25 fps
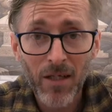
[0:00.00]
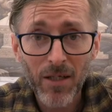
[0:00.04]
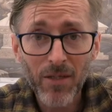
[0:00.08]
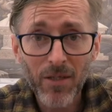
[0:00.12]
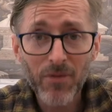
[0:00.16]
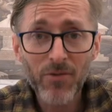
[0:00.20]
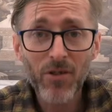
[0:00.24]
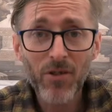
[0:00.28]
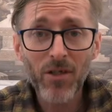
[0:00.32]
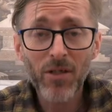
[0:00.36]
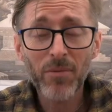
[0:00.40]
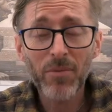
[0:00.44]

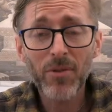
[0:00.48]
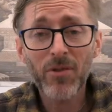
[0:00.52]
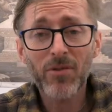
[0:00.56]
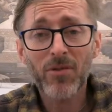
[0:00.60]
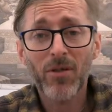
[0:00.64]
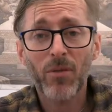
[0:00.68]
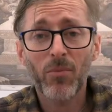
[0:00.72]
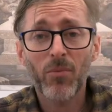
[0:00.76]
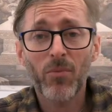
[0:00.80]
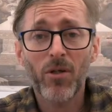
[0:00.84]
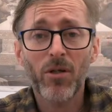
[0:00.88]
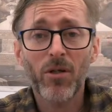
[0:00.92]
It's going to be
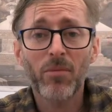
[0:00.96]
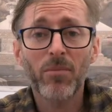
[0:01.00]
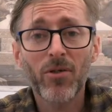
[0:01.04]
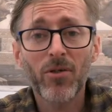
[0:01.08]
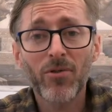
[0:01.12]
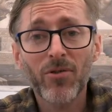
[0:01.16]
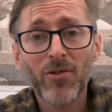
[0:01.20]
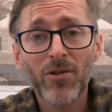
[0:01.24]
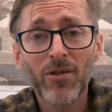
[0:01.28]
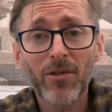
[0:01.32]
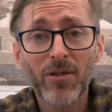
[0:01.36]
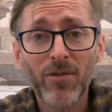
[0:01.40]
somewhat
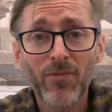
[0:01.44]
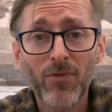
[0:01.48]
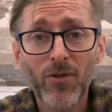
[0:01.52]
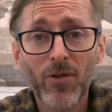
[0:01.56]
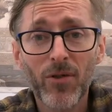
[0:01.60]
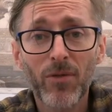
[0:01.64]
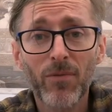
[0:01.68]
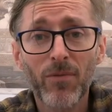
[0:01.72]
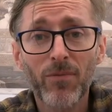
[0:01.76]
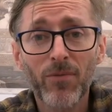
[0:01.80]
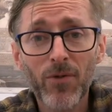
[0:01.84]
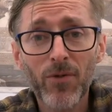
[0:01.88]
emotionally
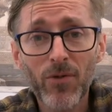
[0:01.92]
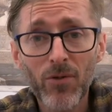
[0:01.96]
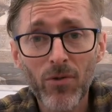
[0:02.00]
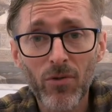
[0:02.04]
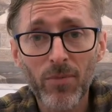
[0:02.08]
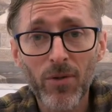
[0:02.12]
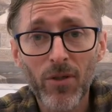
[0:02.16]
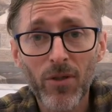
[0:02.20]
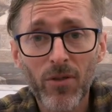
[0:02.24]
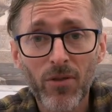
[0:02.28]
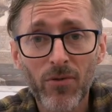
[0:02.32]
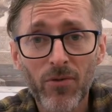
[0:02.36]
difficult for
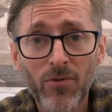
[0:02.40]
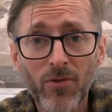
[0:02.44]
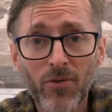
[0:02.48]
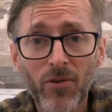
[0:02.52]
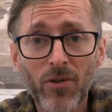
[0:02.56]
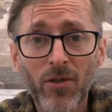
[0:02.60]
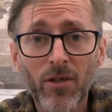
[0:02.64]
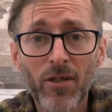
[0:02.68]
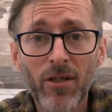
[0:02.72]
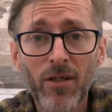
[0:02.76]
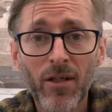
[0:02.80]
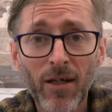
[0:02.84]
you, because
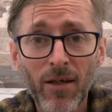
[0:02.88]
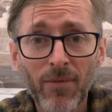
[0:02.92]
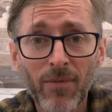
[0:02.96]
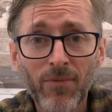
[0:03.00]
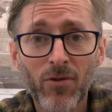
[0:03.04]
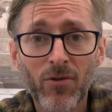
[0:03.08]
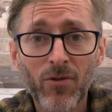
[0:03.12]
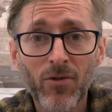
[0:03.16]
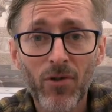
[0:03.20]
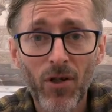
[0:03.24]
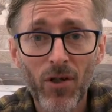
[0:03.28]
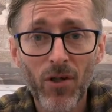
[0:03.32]
you're going to have
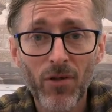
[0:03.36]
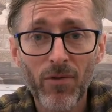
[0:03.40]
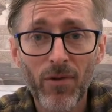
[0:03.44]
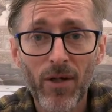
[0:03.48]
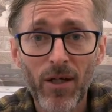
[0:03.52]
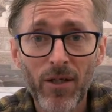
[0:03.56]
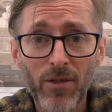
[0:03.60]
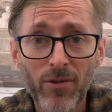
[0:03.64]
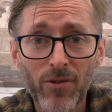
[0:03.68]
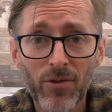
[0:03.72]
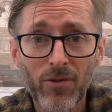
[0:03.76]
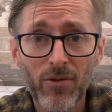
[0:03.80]
to
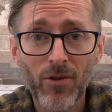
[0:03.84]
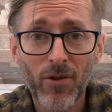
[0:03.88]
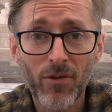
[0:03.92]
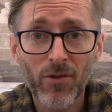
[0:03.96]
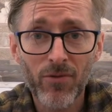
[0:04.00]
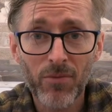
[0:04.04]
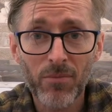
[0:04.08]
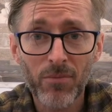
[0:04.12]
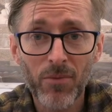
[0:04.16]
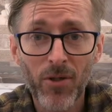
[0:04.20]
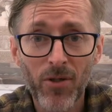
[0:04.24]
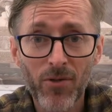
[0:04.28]
tolerate your
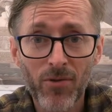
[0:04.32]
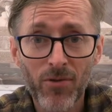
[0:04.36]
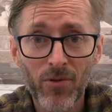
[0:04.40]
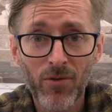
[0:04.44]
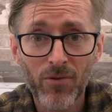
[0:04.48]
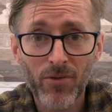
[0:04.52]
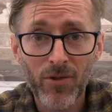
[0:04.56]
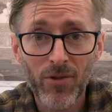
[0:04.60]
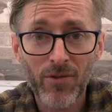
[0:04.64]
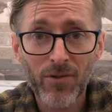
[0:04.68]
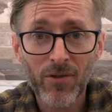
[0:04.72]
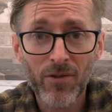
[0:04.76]
dog's
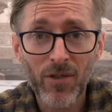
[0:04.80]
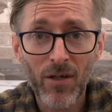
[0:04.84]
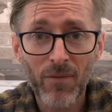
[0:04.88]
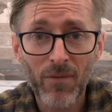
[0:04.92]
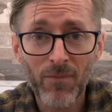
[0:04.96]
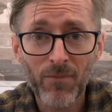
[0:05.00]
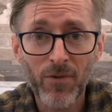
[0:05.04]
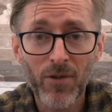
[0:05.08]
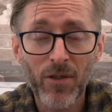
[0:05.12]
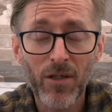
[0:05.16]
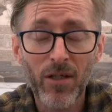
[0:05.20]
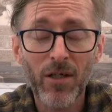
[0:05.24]
emotional
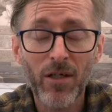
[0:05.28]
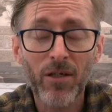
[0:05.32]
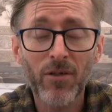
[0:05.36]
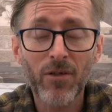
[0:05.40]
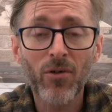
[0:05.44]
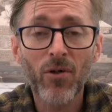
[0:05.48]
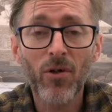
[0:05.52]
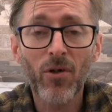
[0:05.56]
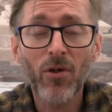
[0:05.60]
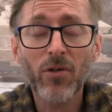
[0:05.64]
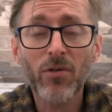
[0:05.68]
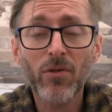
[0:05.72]
discomfort
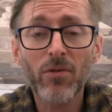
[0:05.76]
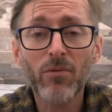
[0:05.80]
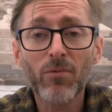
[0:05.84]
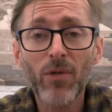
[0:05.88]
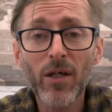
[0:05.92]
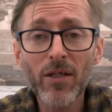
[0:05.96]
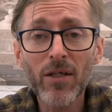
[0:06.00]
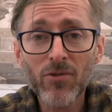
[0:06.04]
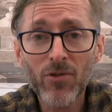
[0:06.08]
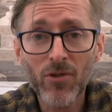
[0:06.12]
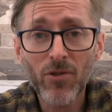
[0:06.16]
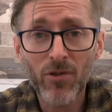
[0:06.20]
and not
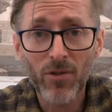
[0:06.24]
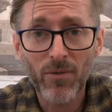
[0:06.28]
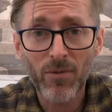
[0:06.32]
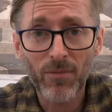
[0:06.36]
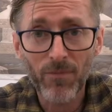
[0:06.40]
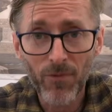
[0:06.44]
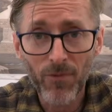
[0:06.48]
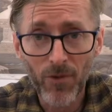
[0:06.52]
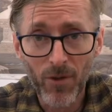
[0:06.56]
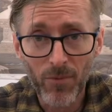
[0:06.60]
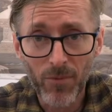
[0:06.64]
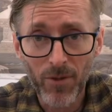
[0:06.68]
rescue
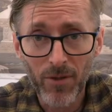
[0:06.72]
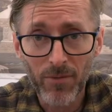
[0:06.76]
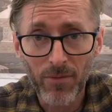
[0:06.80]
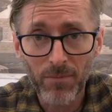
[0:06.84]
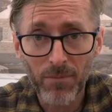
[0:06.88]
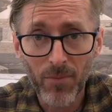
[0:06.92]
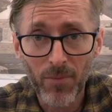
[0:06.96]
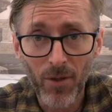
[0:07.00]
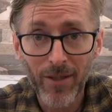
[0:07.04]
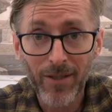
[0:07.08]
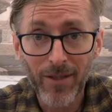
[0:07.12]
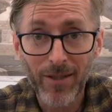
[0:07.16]
them from
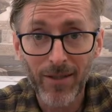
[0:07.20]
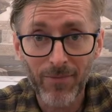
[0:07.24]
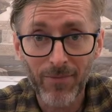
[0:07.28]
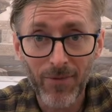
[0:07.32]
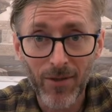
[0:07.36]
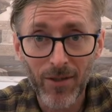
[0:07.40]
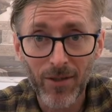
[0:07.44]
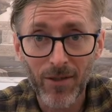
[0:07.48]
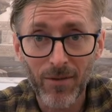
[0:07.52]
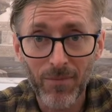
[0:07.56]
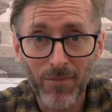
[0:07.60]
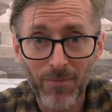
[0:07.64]
it by
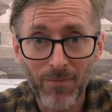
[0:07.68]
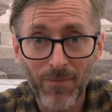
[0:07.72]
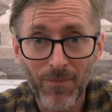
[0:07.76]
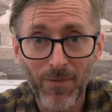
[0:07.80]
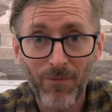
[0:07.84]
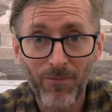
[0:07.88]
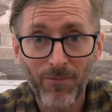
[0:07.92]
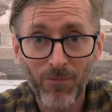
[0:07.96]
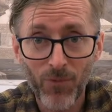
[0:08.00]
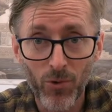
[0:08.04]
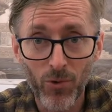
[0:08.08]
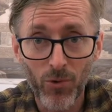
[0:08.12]
giving them
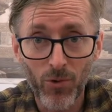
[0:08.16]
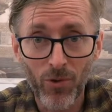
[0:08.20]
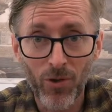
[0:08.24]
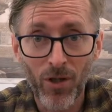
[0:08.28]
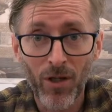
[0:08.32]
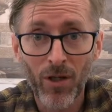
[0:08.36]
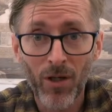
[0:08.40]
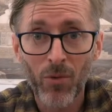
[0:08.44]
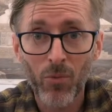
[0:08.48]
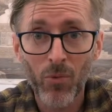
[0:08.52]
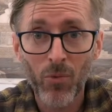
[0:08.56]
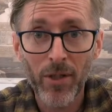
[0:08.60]
food
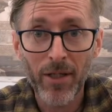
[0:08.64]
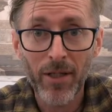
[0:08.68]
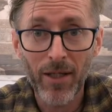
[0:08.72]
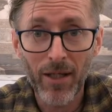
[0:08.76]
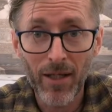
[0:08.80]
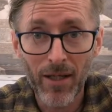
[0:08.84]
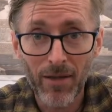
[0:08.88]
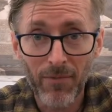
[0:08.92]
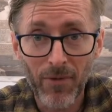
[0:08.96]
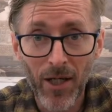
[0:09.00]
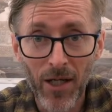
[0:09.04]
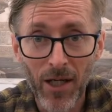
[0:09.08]

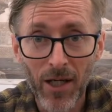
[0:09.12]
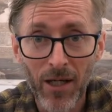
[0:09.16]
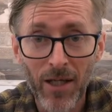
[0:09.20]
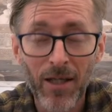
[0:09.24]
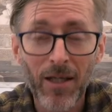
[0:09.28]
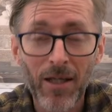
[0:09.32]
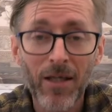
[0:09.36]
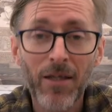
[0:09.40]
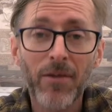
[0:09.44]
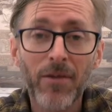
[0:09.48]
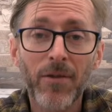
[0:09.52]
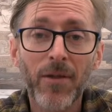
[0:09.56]
whenever
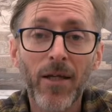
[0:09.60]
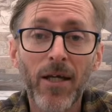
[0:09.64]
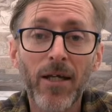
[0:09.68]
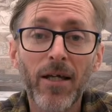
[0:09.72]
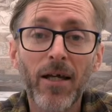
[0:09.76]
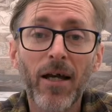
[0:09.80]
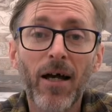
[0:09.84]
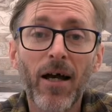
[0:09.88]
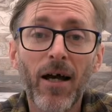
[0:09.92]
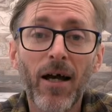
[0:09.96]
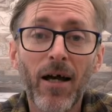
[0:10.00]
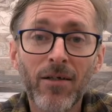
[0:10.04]

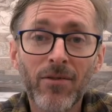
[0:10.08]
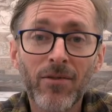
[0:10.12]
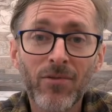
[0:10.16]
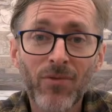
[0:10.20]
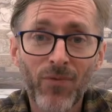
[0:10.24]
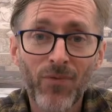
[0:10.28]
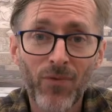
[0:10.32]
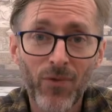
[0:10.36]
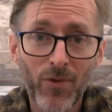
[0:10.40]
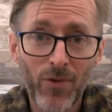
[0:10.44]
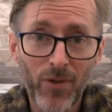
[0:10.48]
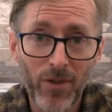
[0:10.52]
they
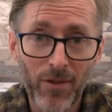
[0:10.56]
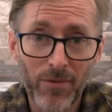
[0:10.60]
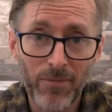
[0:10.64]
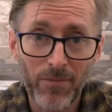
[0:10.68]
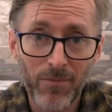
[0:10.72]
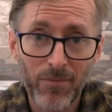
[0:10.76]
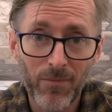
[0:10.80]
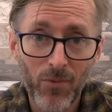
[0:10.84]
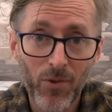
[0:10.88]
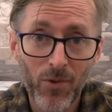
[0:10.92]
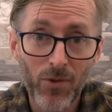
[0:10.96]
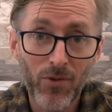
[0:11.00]
ask for it,
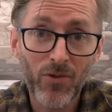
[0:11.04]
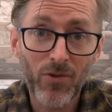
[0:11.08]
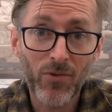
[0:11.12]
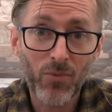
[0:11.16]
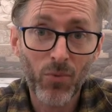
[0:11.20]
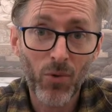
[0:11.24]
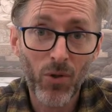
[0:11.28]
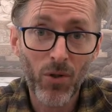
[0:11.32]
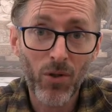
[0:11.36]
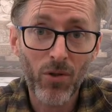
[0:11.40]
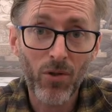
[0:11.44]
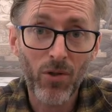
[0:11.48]
which
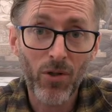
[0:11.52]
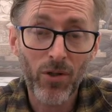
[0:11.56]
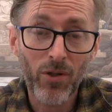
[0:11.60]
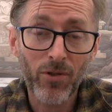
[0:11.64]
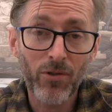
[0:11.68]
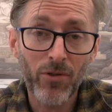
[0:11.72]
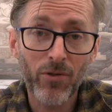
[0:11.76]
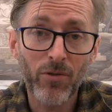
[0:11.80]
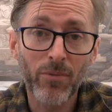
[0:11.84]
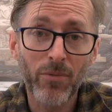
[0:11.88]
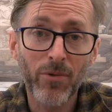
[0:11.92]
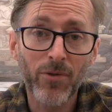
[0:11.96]
is what a lot
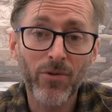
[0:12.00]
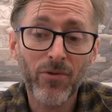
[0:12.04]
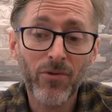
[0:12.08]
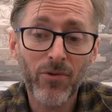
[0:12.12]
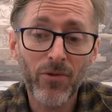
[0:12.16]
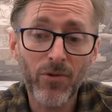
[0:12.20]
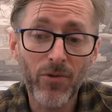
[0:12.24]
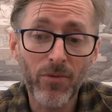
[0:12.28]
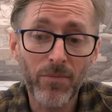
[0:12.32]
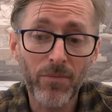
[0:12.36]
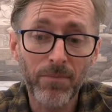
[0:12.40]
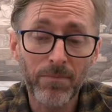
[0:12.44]
of humans
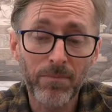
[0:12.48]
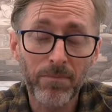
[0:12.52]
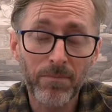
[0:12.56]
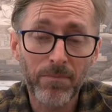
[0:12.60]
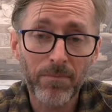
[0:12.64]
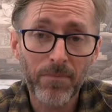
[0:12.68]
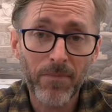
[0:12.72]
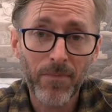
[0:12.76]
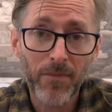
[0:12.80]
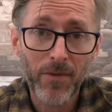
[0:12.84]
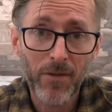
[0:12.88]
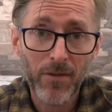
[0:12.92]
do.
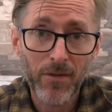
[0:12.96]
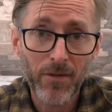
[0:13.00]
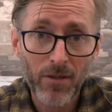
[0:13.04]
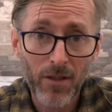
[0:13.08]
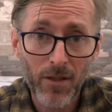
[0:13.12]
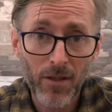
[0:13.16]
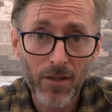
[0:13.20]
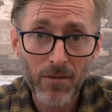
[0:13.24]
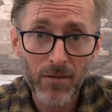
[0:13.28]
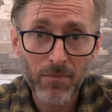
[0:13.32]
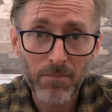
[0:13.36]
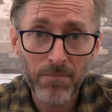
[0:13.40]

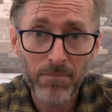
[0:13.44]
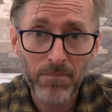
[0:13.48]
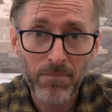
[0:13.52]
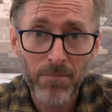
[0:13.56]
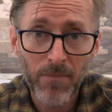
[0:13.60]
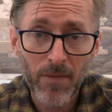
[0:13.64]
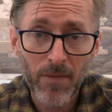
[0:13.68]
Okay?